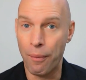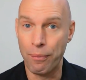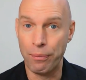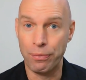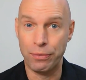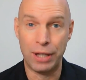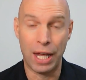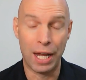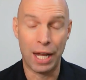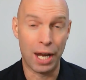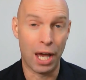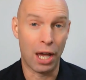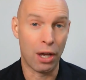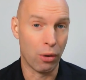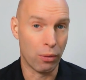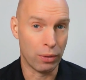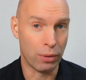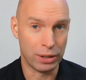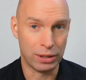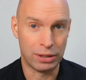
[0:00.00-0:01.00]
that I
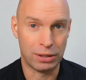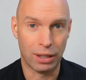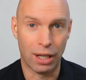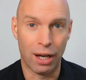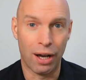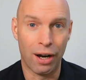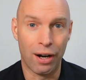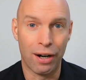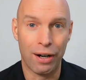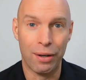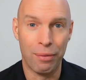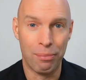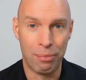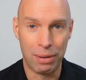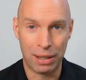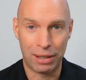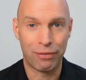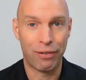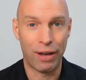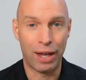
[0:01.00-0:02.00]
always are a
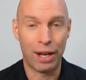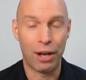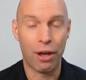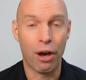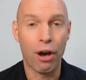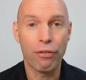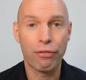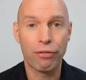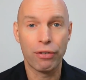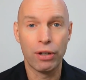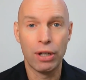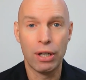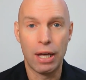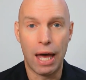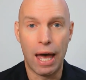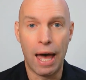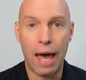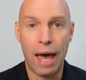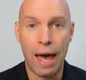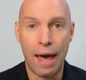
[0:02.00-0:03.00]
big fan of.
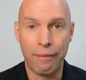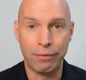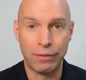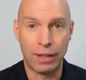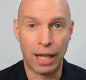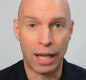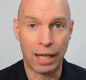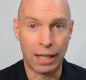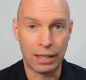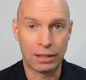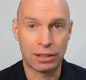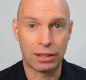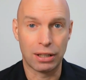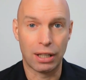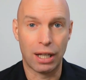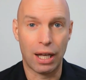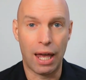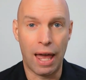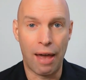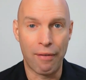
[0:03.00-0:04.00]
And that is
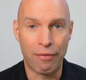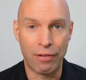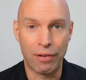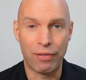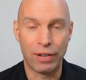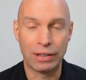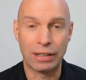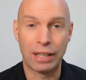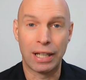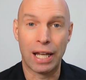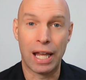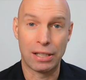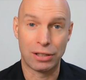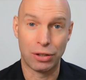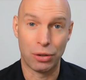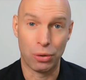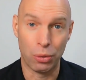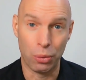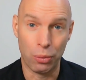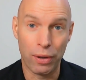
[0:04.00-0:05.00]
everything that has
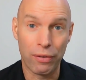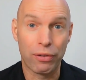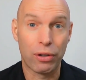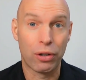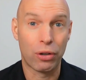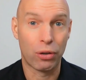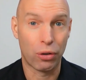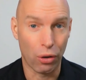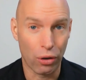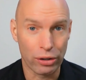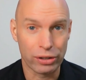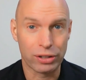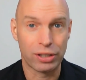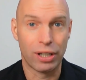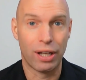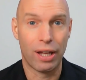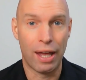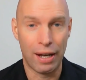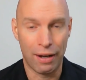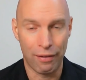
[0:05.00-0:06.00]
to do with cause
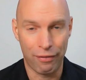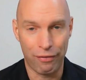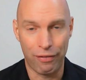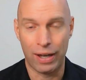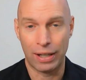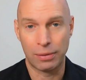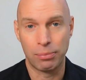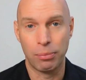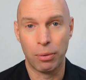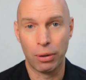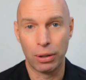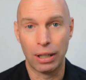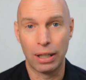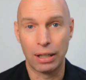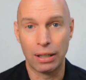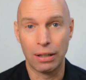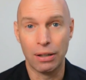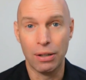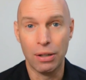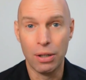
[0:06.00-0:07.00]
and effect
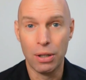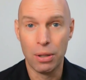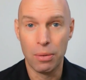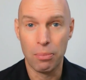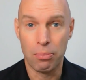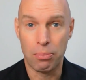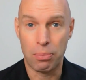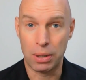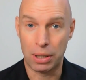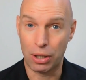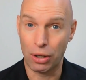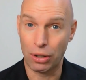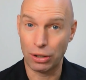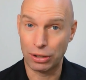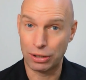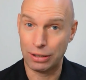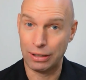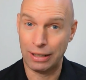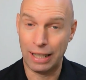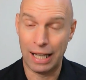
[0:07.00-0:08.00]
modeling,
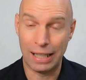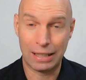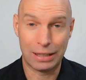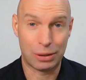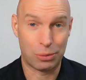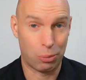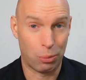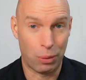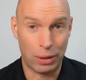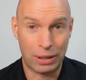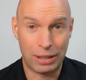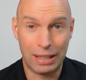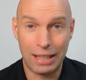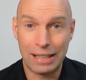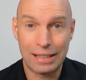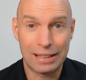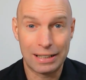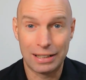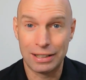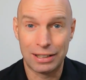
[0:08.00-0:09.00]
because that's what the
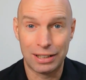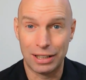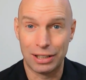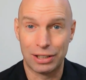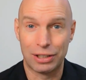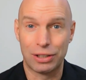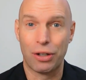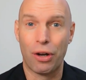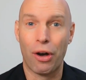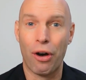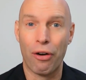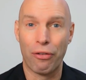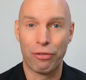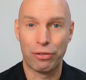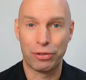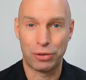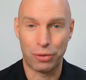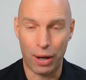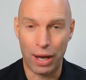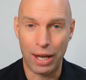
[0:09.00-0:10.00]
essence is of
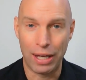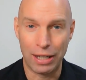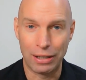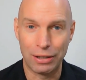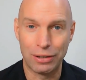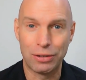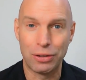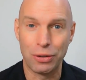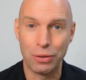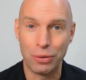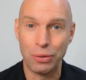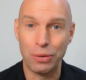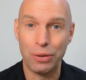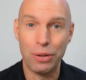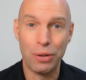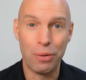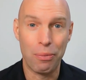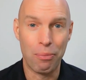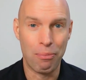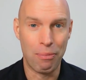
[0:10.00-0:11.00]
trying to
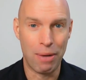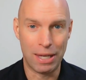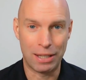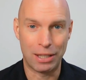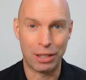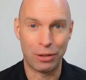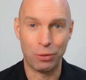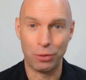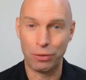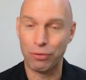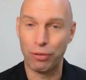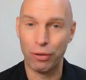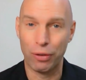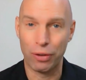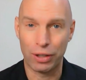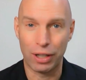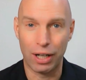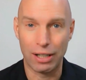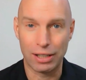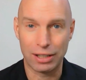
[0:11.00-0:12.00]
make a good
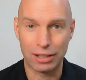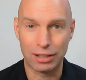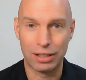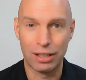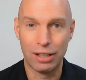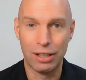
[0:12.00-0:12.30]
forecast.